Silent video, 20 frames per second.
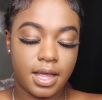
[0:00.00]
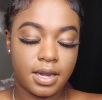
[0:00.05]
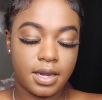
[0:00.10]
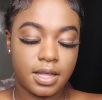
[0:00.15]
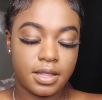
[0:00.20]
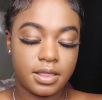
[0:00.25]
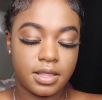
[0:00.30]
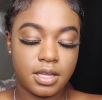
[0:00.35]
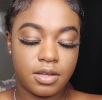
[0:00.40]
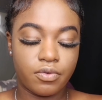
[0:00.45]

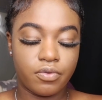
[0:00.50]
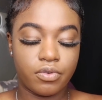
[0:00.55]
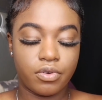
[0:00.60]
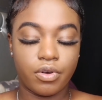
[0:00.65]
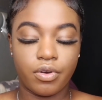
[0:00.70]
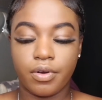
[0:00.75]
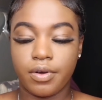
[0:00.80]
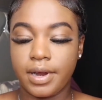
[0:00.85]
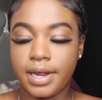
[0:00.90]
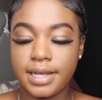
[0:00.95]
Nothing
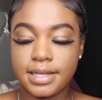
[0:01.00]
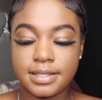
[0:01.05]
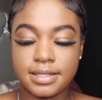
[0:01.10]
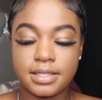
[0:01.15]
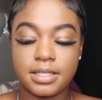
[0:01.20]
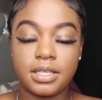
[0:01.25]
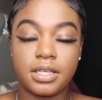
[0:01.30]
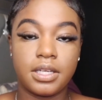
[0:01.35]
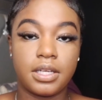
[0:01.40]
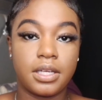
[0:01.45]

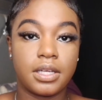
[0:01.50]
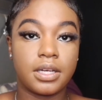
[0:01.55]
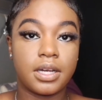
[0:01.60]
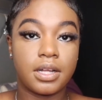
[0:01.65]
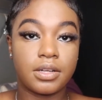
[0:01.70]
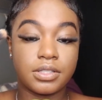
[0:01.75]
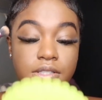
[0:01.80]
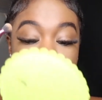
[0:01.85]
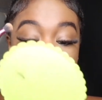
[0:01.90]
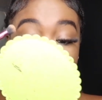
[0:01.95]
crazy, and I
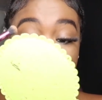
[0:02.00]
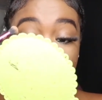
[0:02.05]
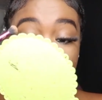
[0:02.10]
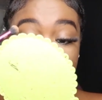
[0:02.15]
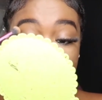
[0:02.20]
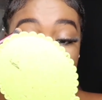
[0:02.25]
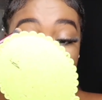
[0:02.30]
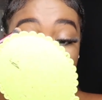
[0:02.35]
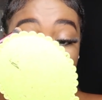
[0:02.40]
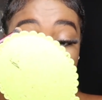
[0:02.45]
just
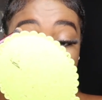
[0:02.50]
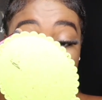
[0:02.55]
added on